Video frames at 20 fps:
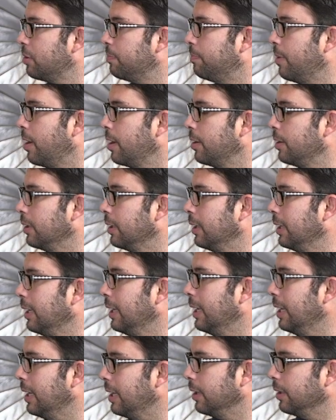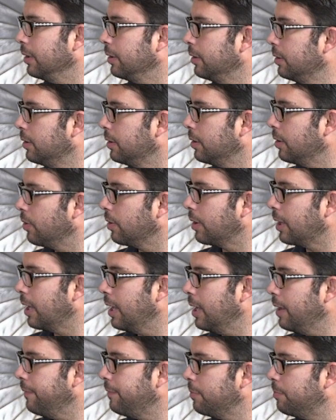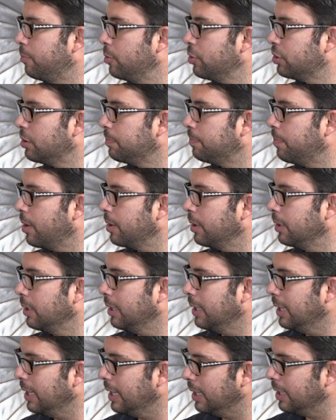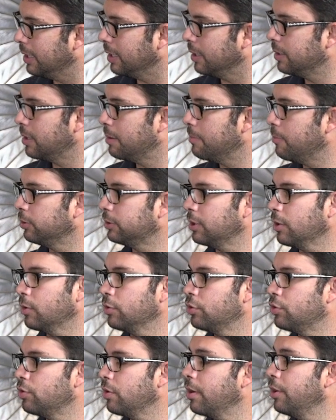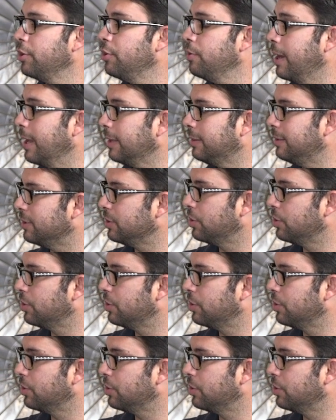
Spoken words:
button in, okay, if you push the button in the multi-controller, you get this